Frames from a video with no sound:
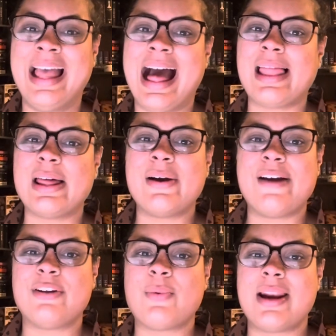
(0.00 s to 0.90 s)
Hello
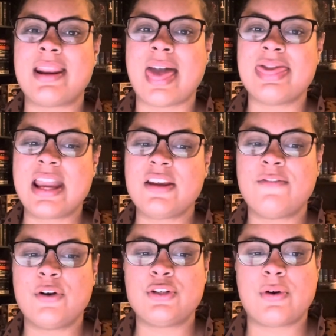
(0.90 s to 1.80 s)
everyone, thank you
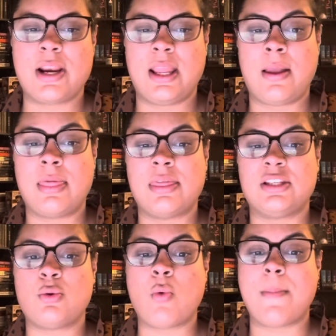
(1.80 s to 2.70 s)
for joining this
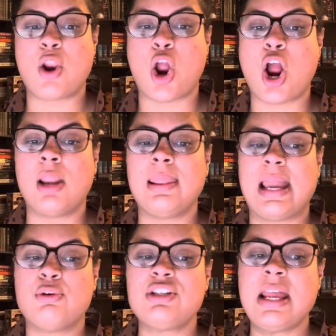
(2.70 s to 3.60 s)
webinar on
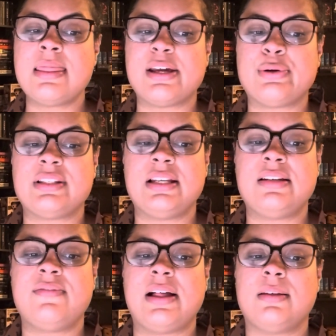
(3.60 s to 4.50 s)
language and literacy
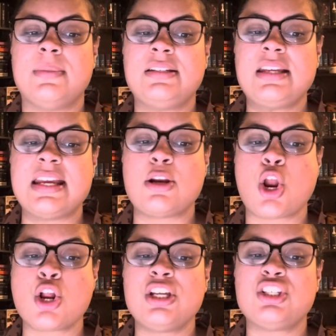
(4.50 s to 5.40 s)
development in
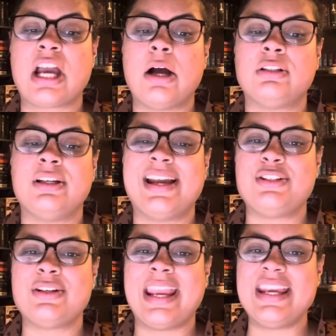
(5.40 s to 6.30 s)
early childhood
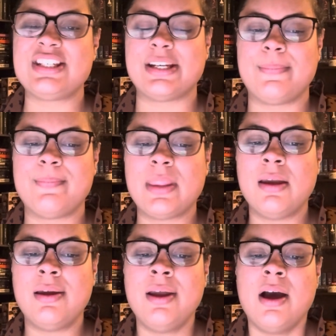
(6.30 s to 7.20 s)
education.
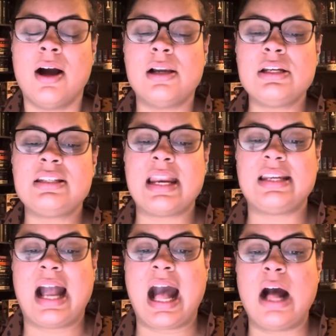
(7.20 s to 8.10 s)

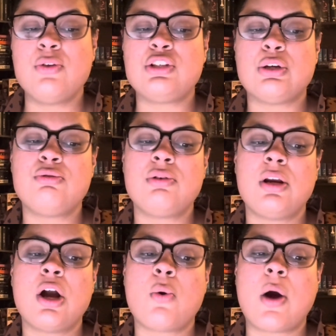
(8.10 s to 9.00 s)
Understanding how children
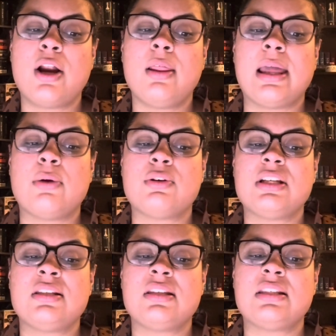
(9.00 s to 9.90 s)
acquire language
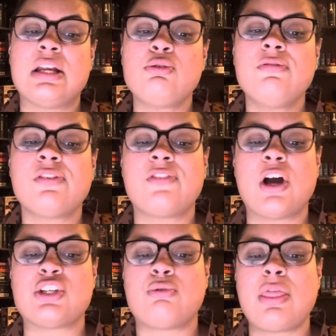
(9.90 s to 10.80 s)
is essential for
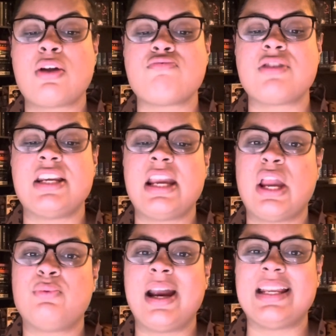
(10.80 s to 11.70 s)
fostering their reading
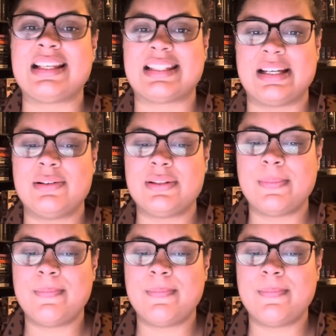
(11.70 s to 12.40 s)
and writing skills.